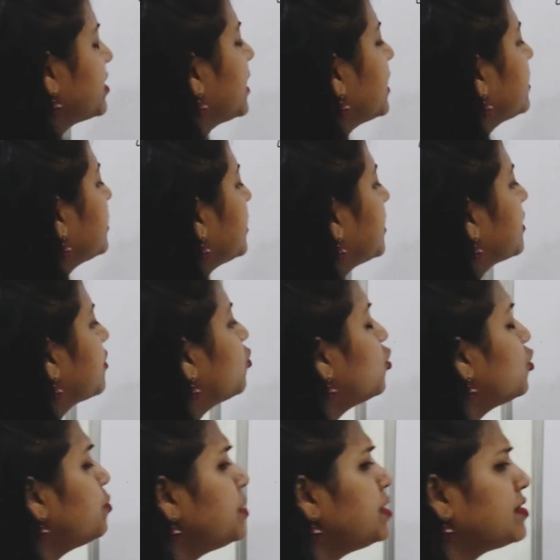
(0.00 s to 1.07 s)
that there
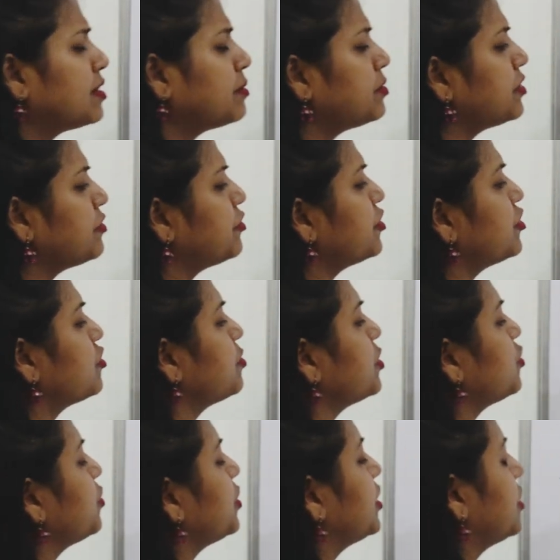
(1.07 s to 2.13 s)
could be some difference
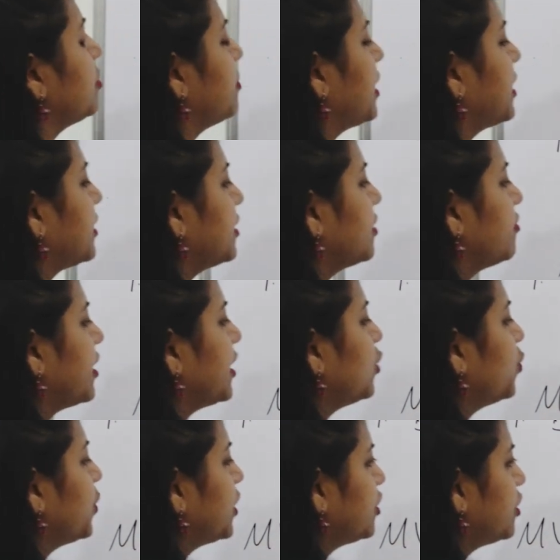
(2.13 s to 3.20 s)
between the market
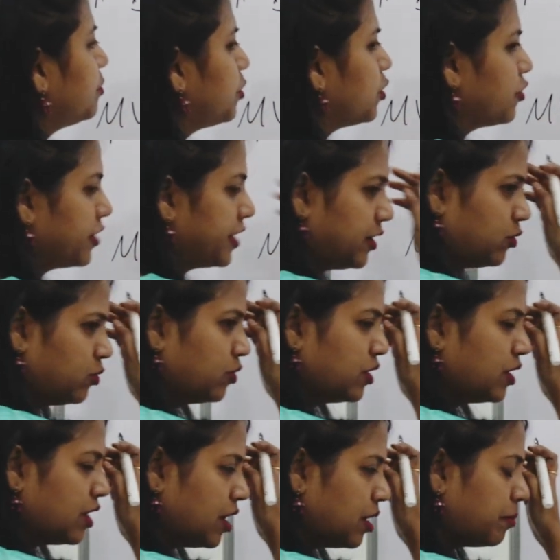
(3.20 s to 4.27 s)
value and the book value.
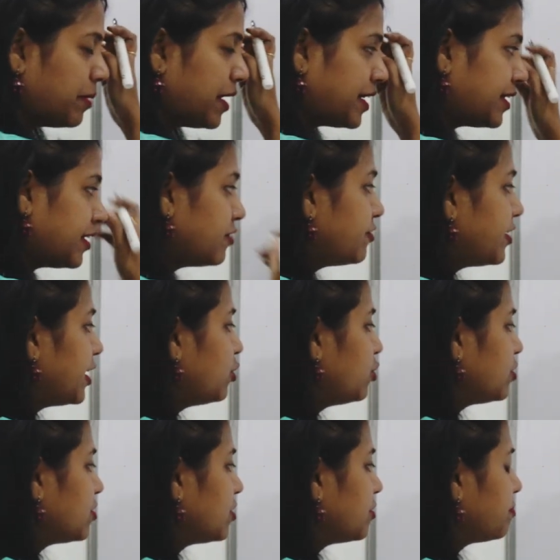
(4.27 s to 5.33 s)
Market value
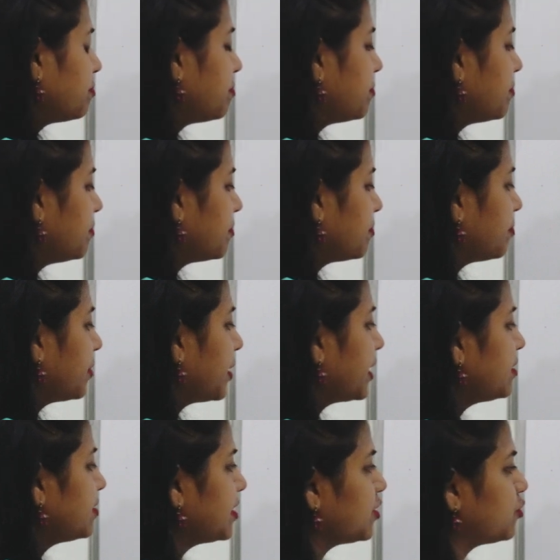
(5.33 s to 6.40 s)
is the
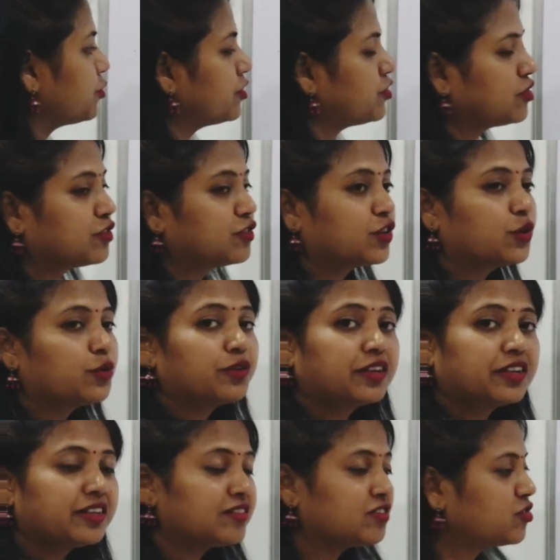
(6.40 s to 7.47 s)
price at which the
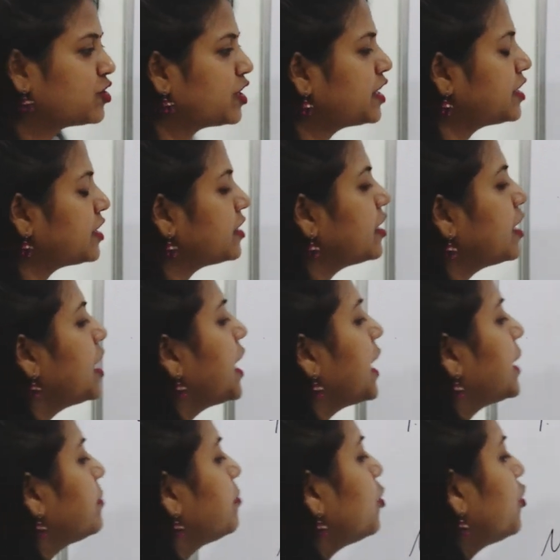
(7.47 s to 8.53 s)
security is traded,
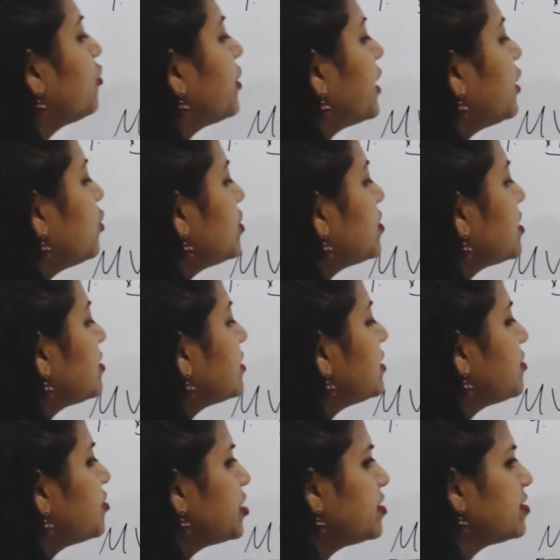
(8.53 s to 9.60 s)
and book value is its
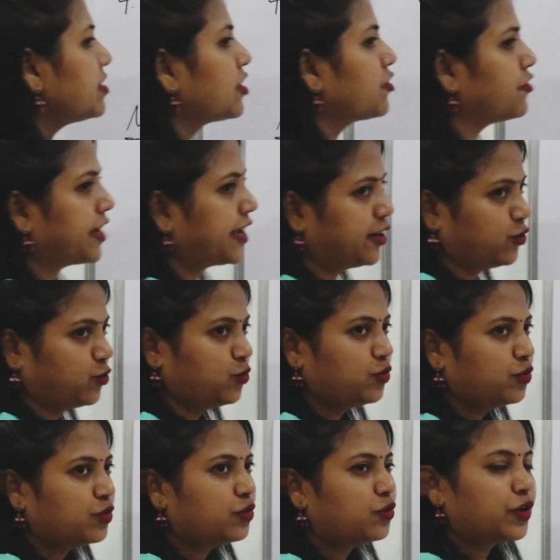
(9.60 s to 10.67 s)
intrinsic value.
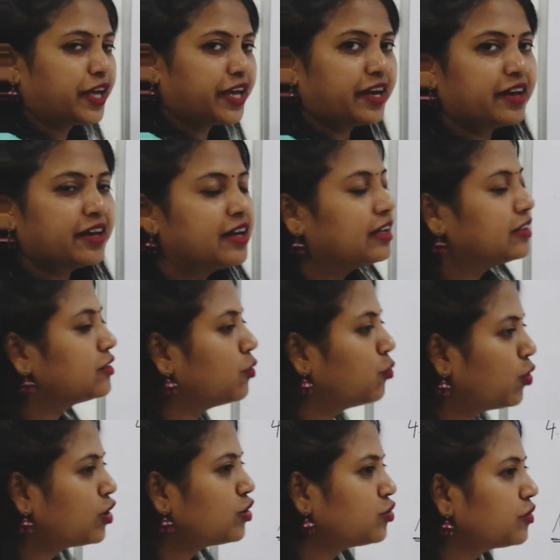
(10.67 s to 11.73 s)
Okay, the
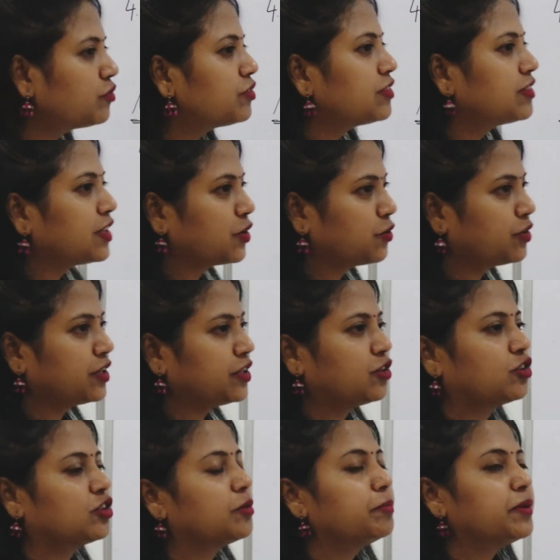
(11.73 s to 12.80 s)
worth of the security
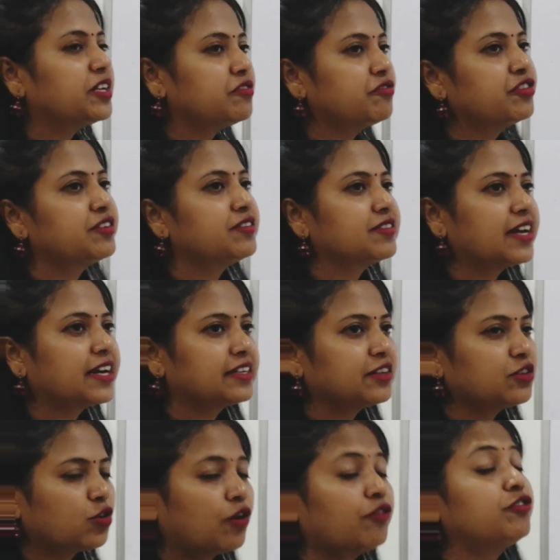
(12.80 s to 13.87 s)
or the benefits that
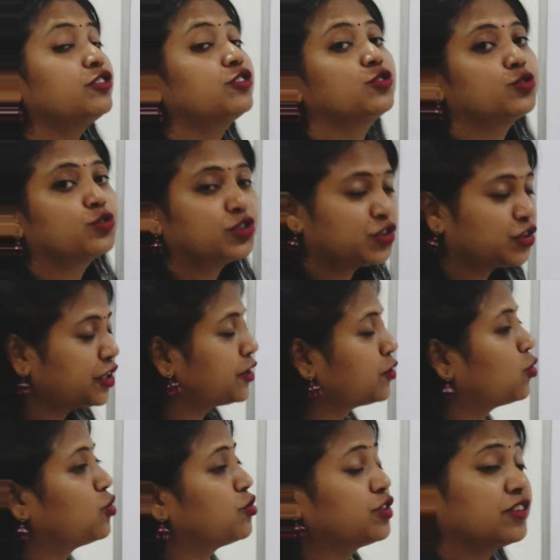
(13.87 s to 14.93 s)
it offers to the
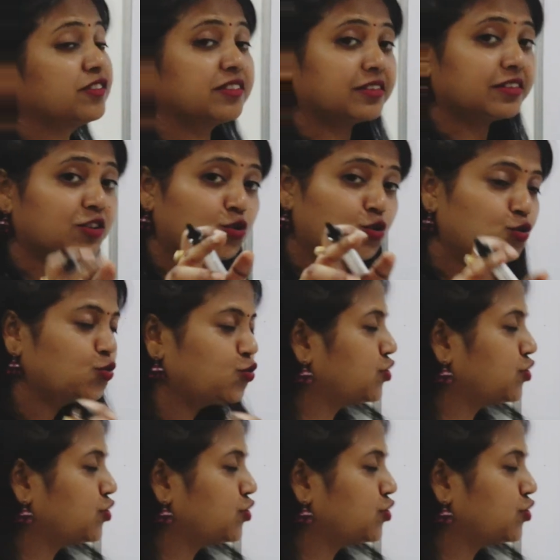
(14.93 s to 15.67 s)
shareholders in the true